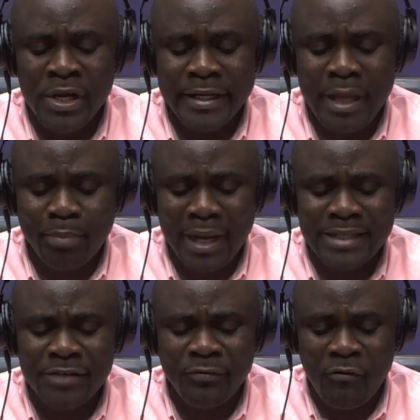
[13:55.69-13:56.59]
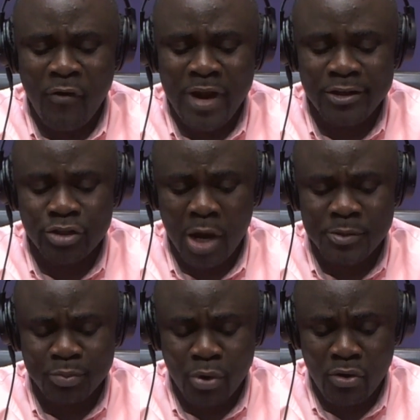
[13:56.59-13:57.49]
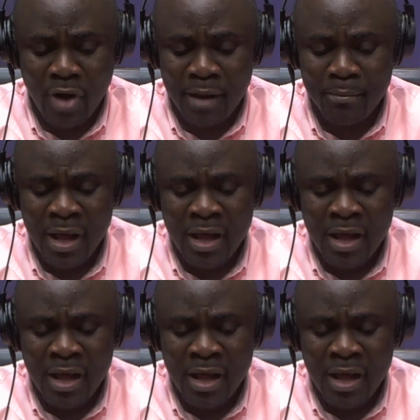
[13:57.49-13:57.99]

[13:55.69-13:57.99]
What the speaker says: the Planting for Food and Jobs program.